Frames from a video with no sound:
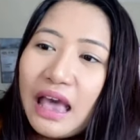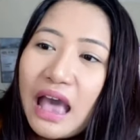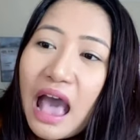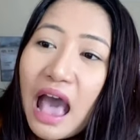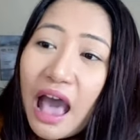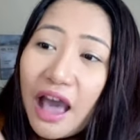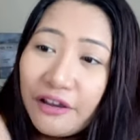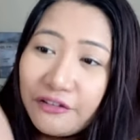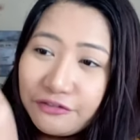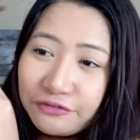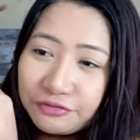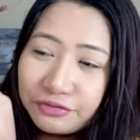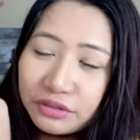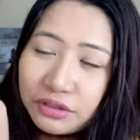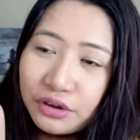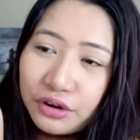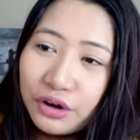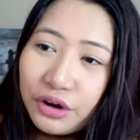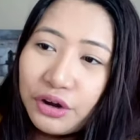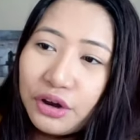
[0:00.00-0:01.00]

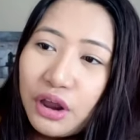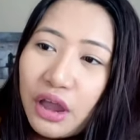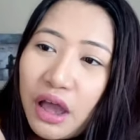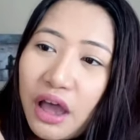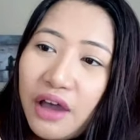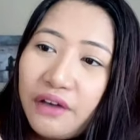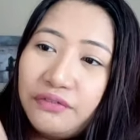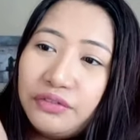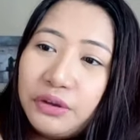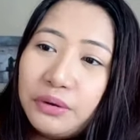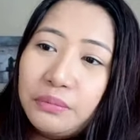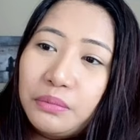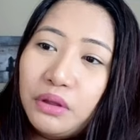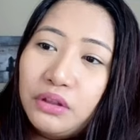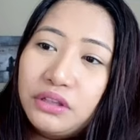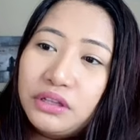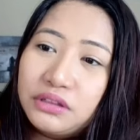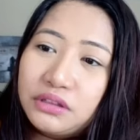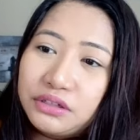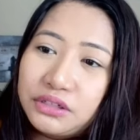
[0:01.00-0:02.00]
After, after
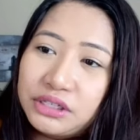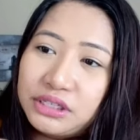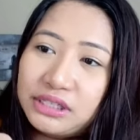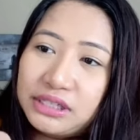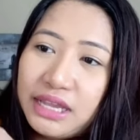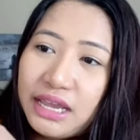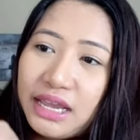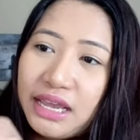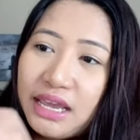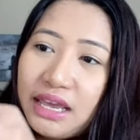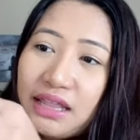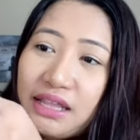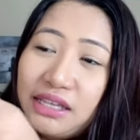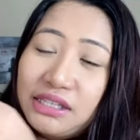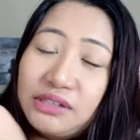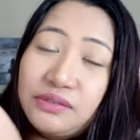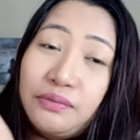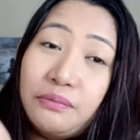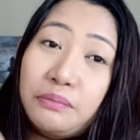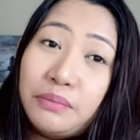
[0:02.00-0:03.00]
Monday, Thursday, it
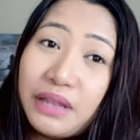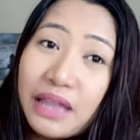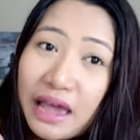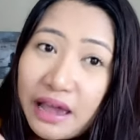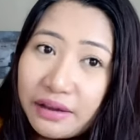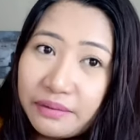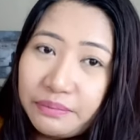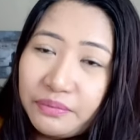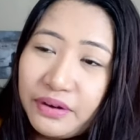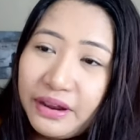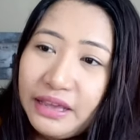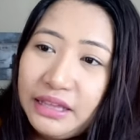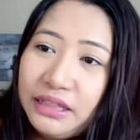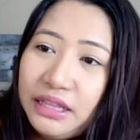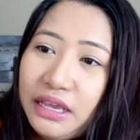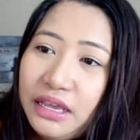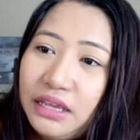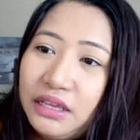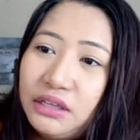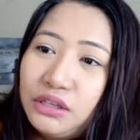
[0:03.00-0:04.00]
is Black
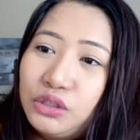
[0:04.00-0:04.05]
Friday.